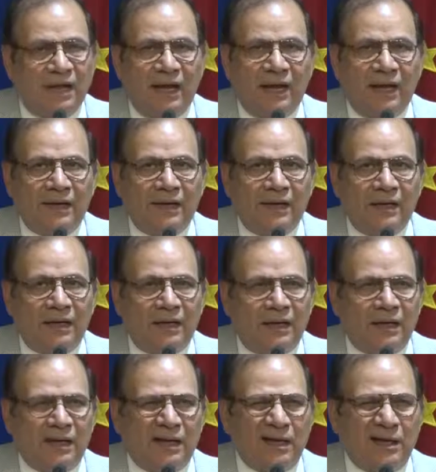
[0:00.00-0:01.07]
and
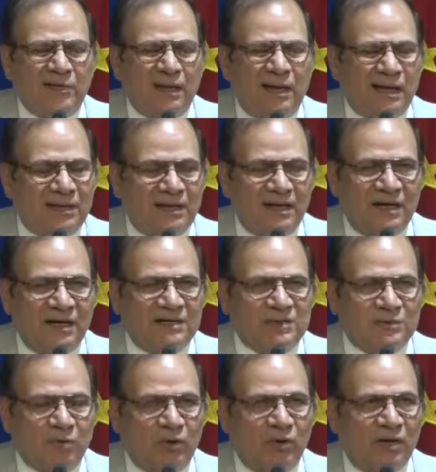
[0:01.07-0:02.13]
another
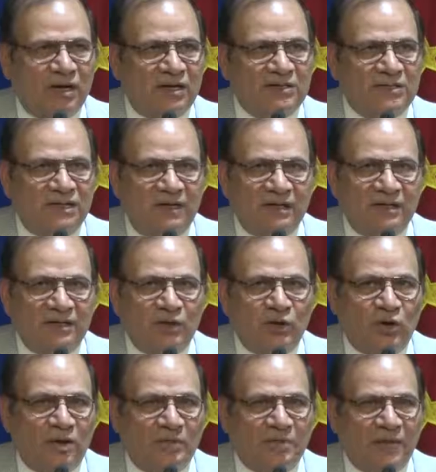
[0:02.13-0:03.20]
small country in
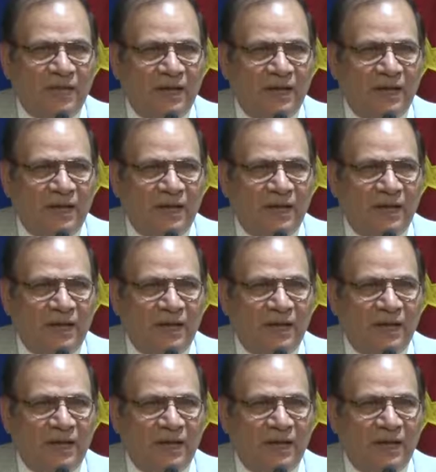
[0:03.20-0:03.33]
Europe.